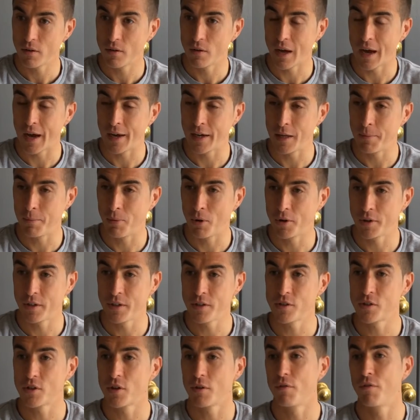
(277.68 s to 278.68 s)

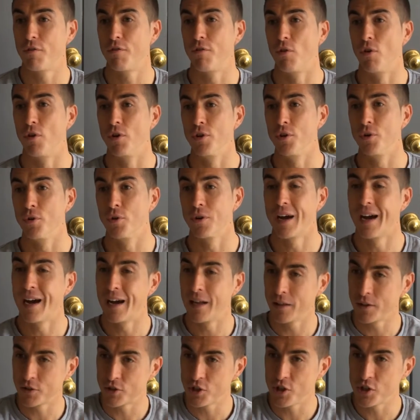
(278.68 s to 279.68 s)
antibodies for your
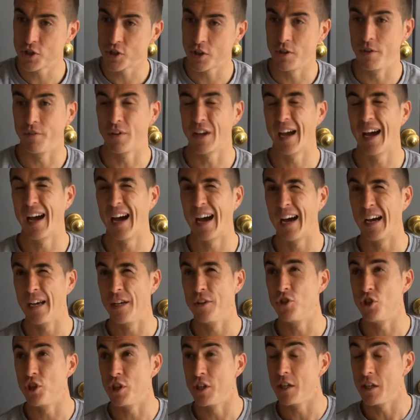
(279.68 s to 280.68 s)
allergies, and you get
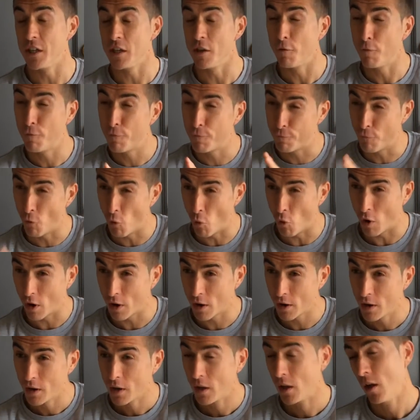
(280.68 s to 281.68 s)
IgE4 for
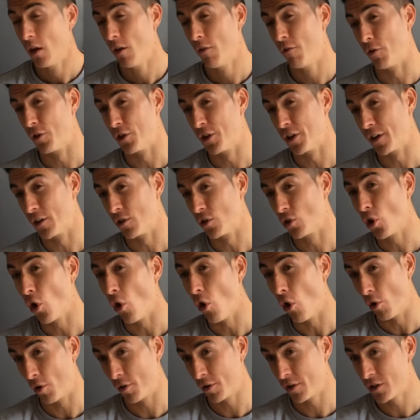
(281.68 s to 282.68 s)
your
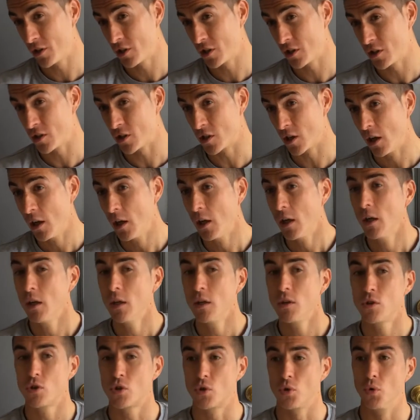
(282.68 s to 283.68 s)
intolerances.
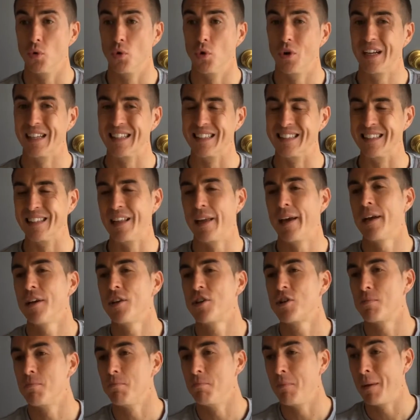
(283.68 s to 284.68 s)
So
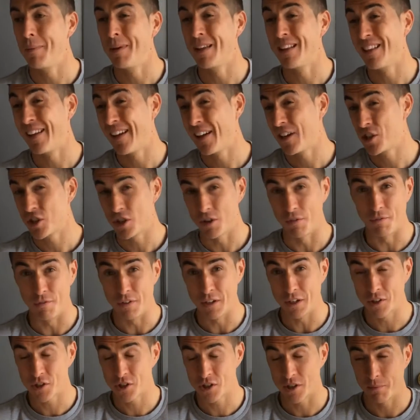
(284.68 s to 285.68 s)
maybe less
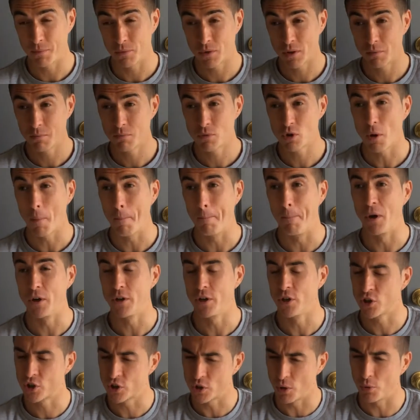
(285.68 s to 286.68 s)
severe symptoms, but
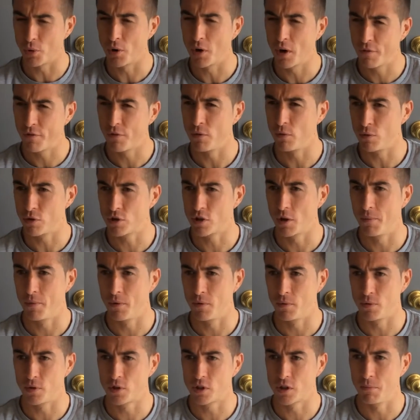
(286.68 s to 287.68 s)
you're still going to feel some of
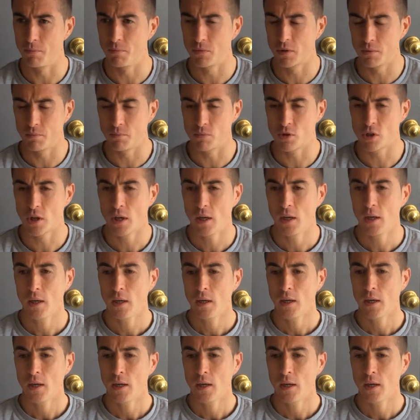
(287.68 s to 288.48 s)
those symptoms.